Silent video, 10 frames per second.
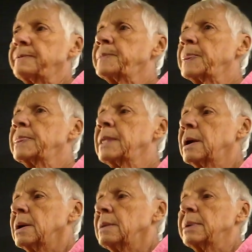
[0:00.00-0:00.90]
Because I
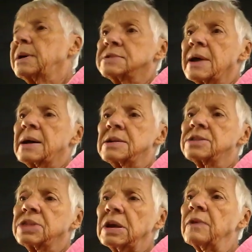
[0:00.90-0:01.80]
got to think of what I'm
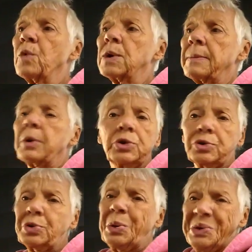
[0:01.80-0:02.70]
going to do
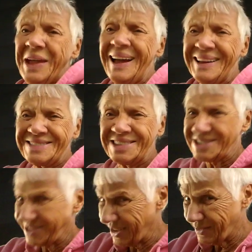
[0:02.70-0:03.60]
next instead of
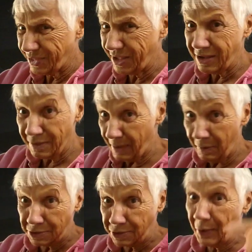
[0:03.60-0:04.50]
thinking about what's going on
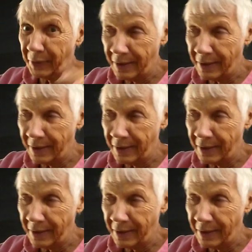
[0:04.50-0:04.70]
now.